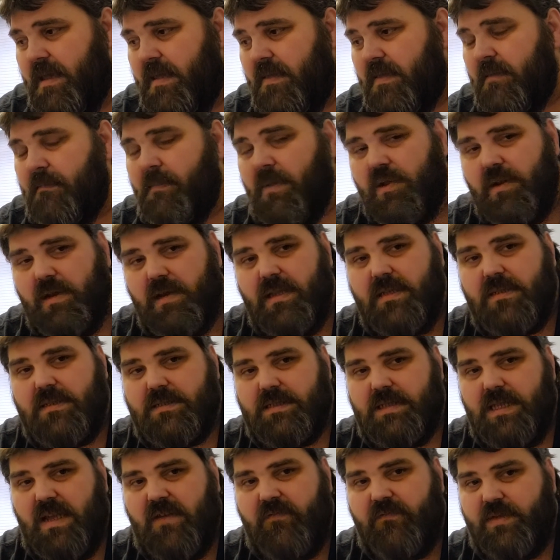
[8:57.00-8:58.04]
the model
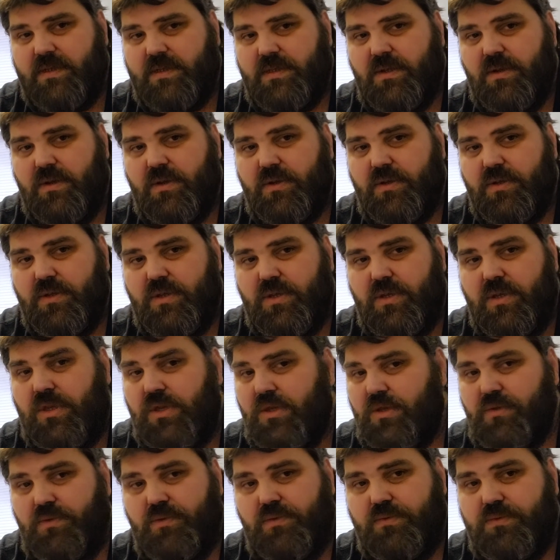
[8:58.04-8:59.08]
itself is not
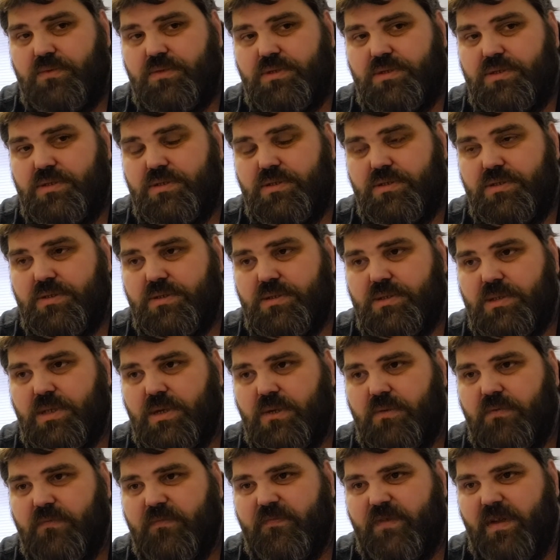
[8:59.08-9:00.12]
huge,
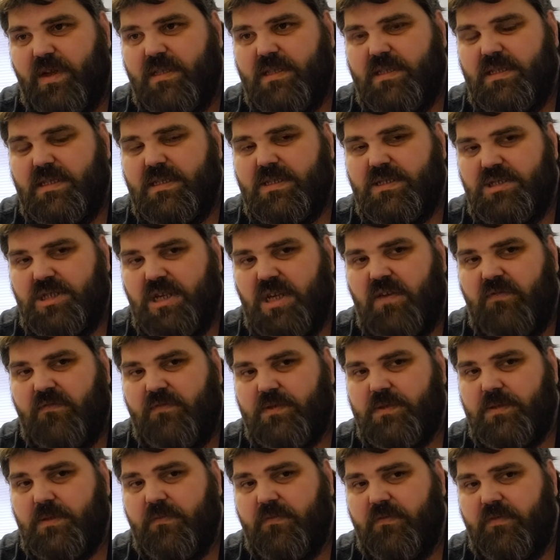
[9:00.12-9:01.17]
so finding a shelf or
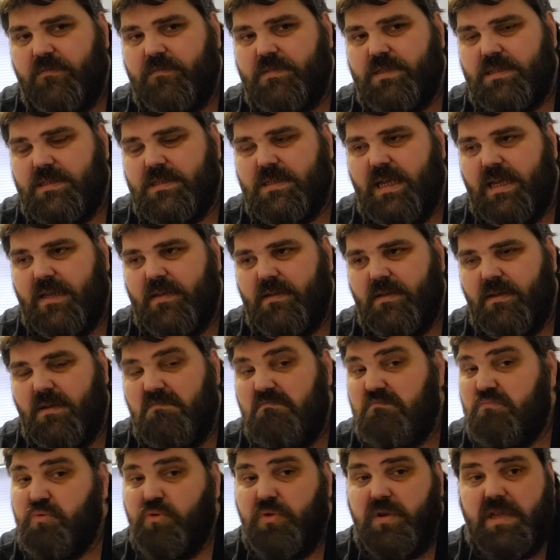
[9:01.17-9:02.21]
something for him to stand
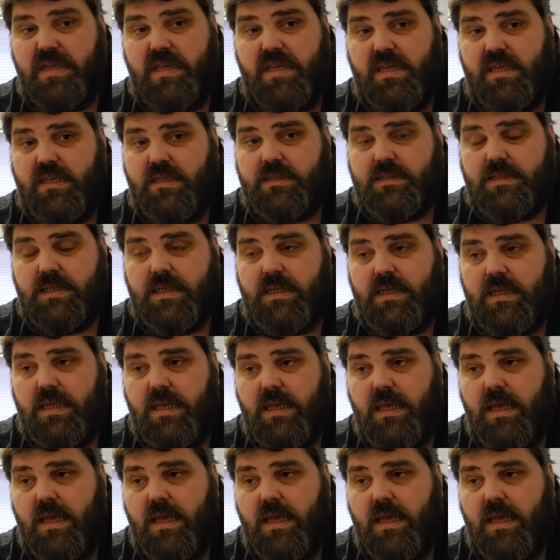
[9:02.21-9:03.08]
on pretty easy.